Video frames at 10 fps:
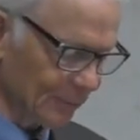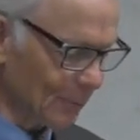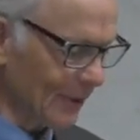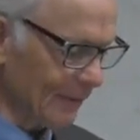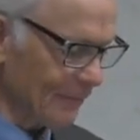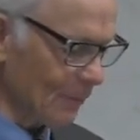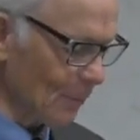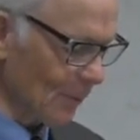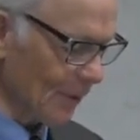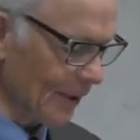
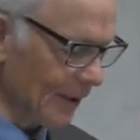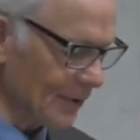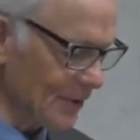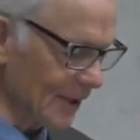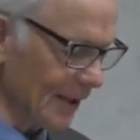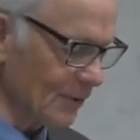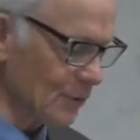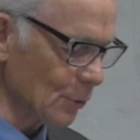24 and he says,